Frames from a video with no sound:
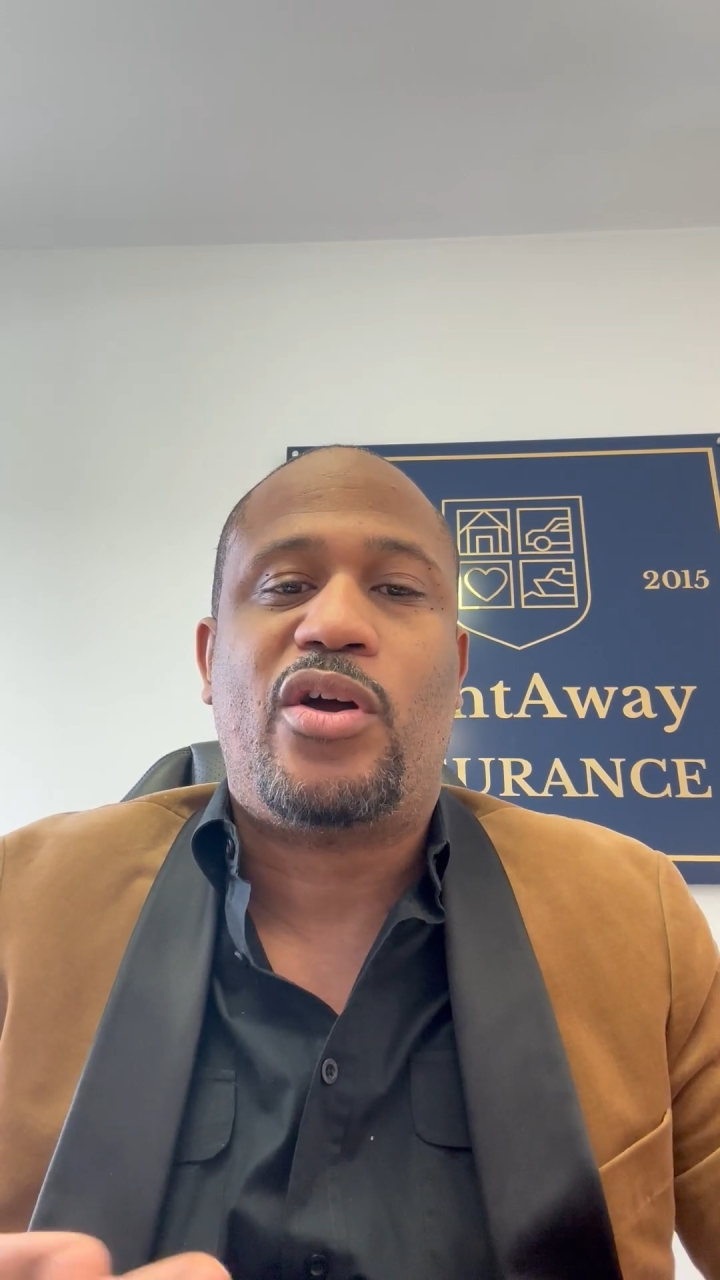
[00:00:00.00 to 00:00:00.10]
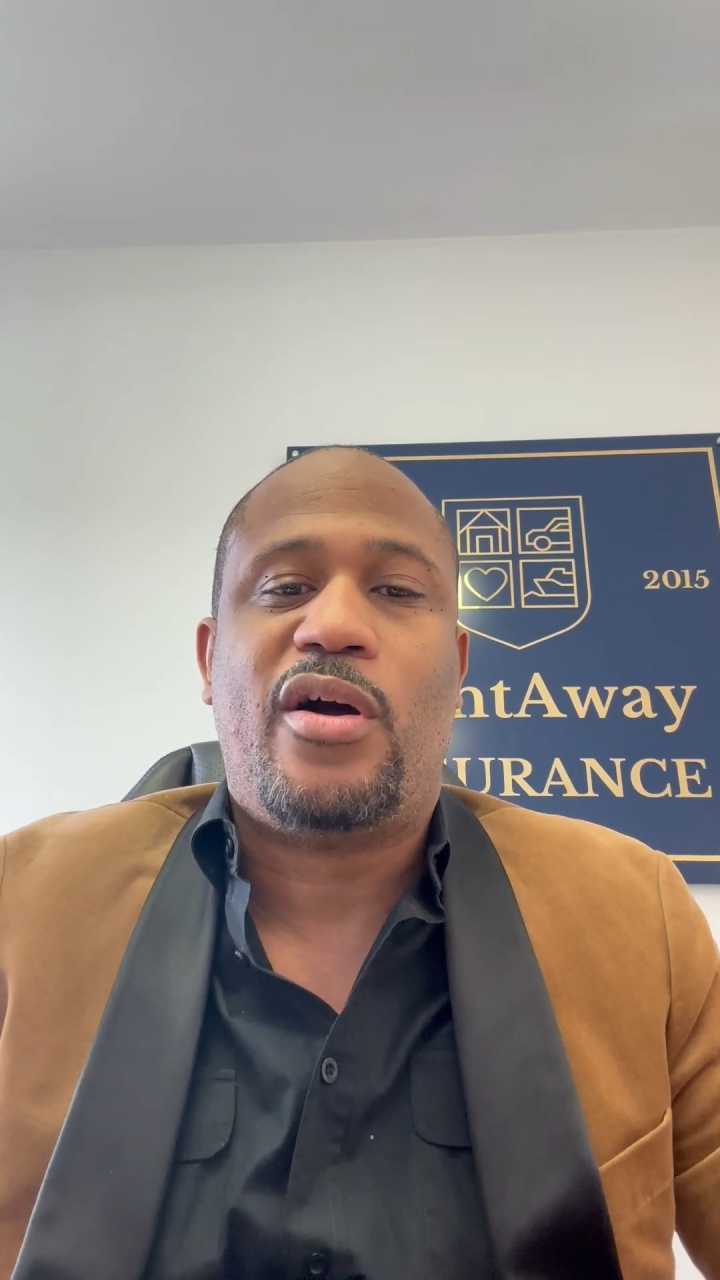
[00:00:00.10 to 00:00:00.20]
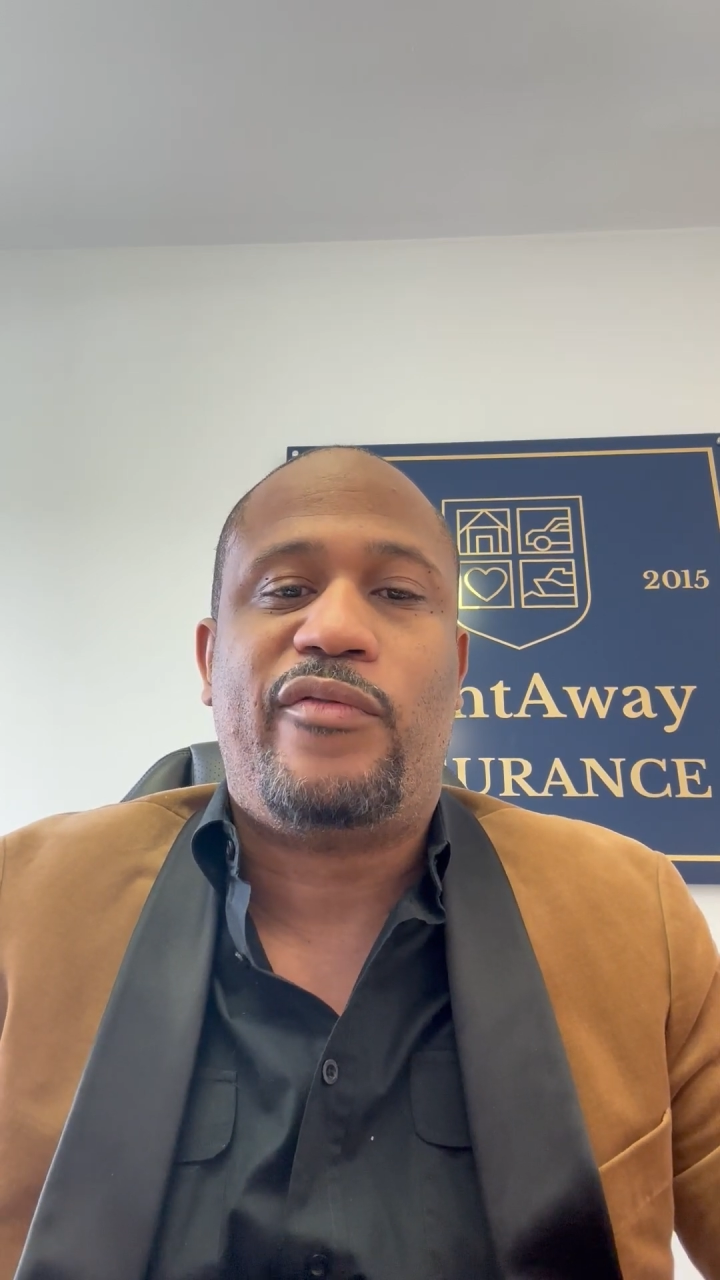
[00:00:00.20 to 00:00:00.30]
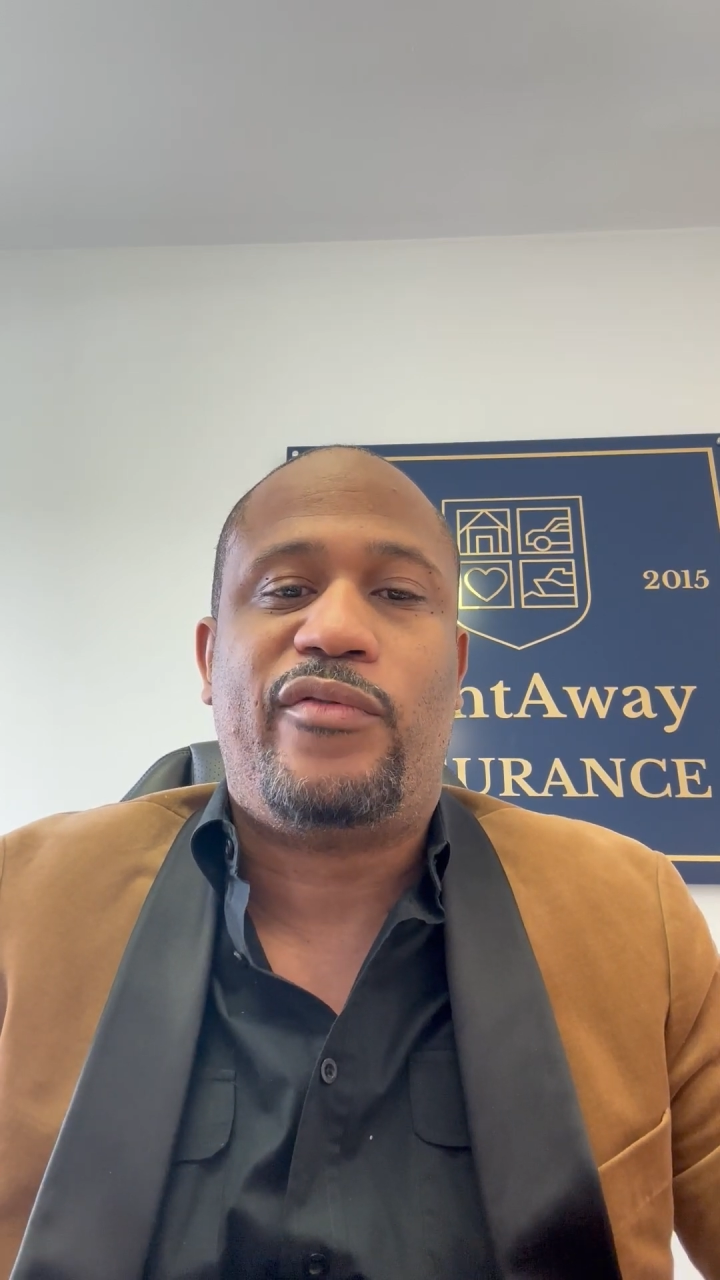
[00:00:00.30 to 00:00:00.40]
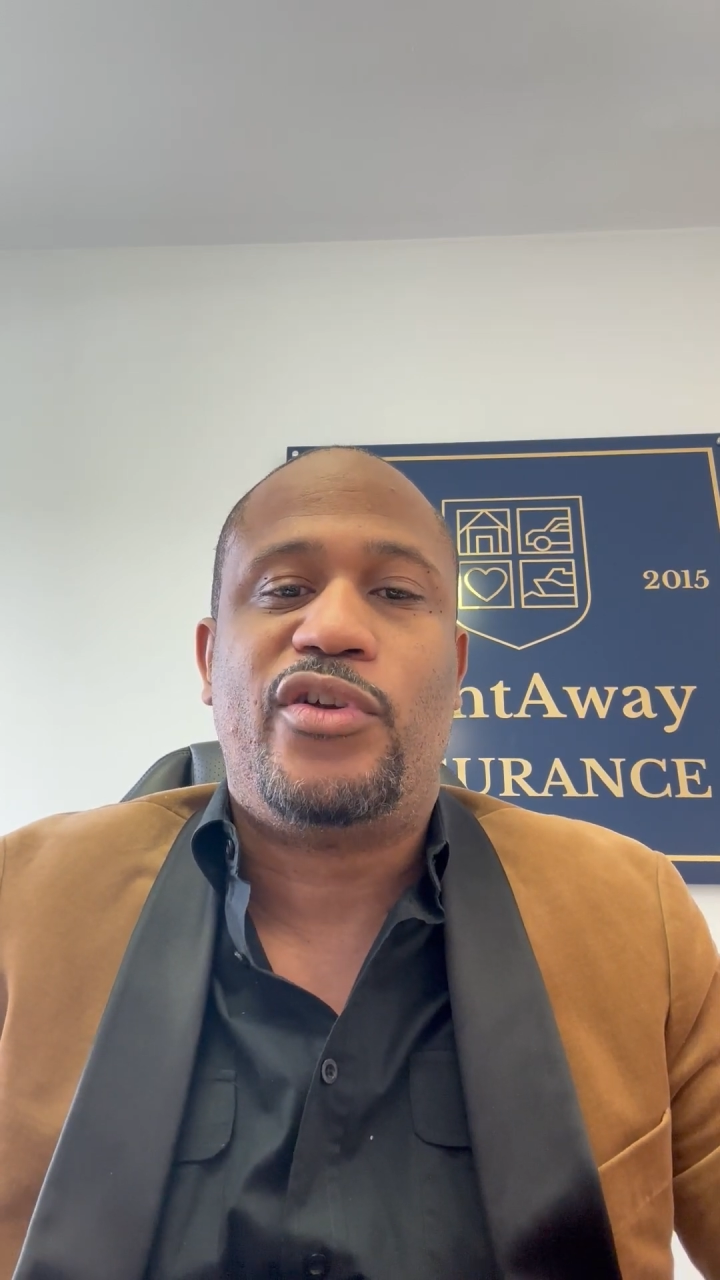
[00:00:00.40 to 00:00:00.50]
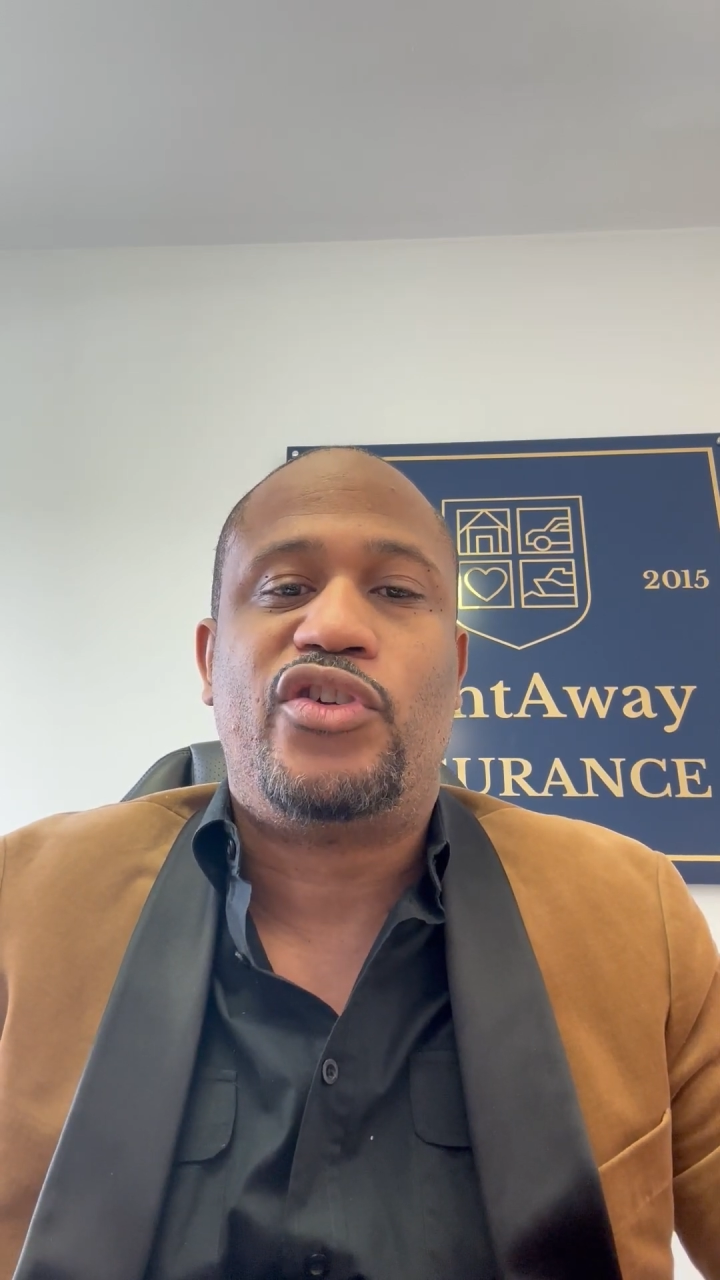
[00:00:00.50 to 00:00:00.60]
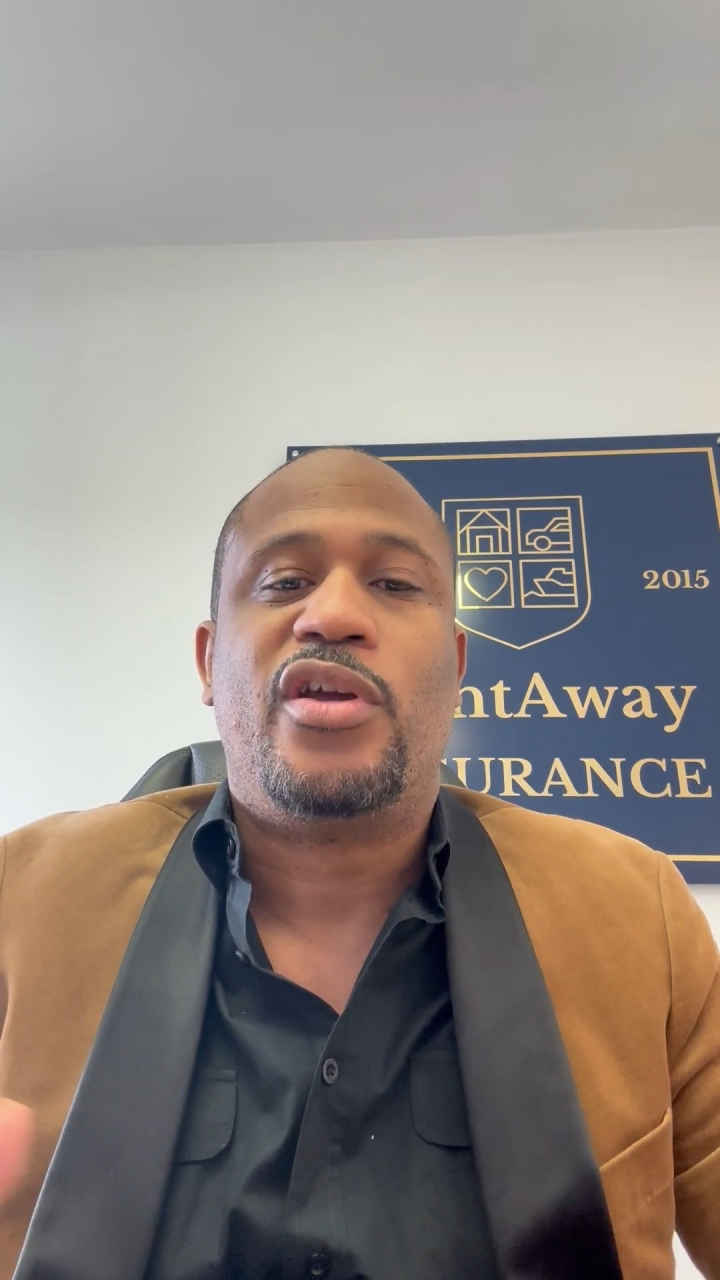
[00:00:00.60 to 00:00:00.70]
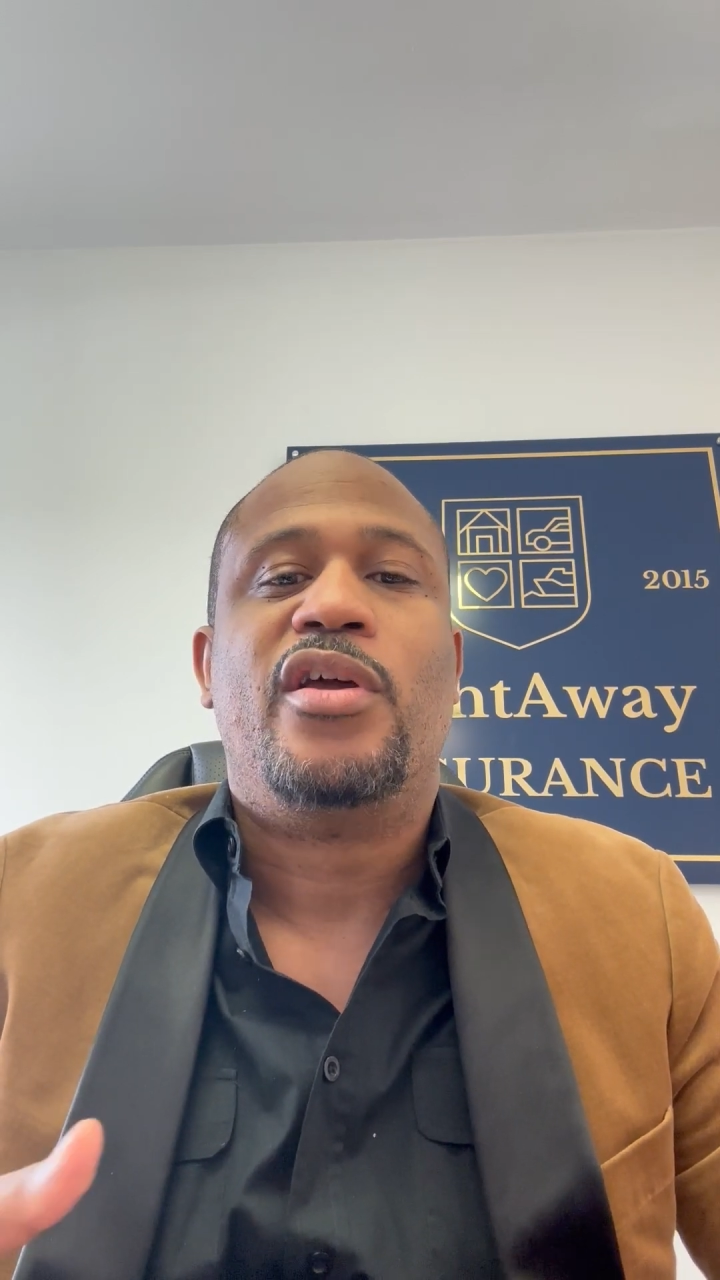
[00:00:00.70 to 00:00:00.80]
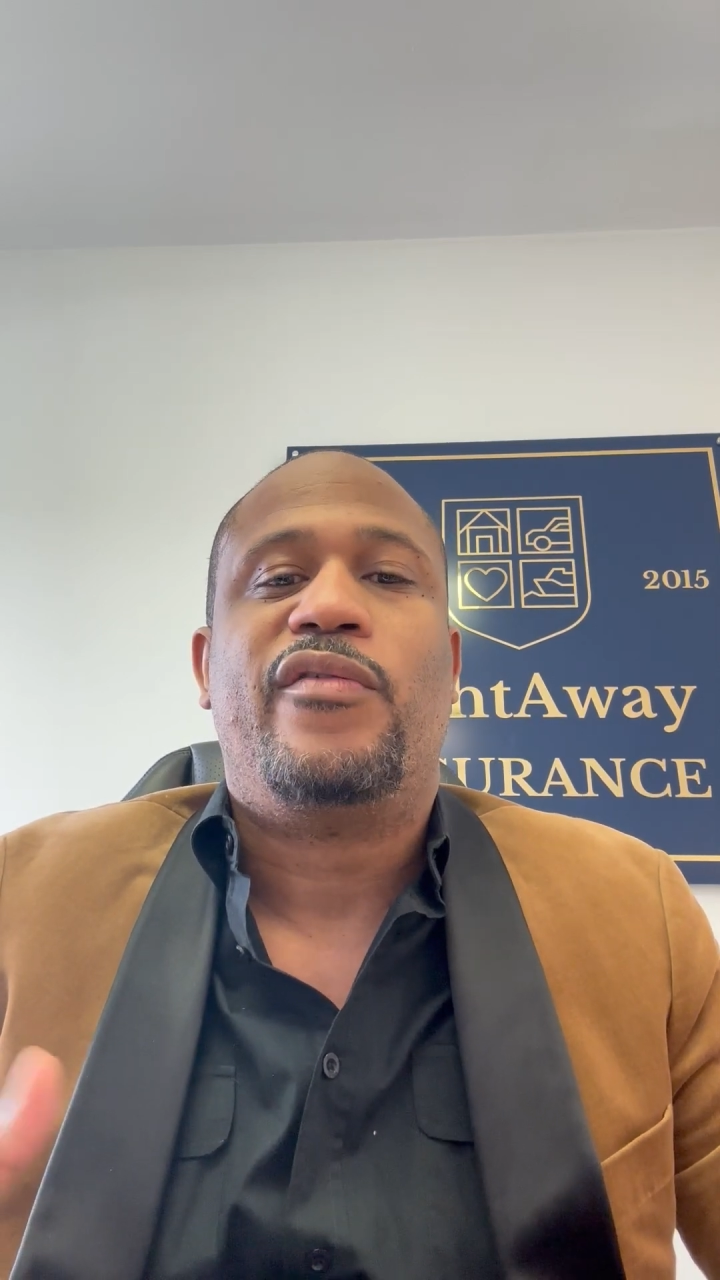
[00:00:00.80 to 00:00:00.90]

coverage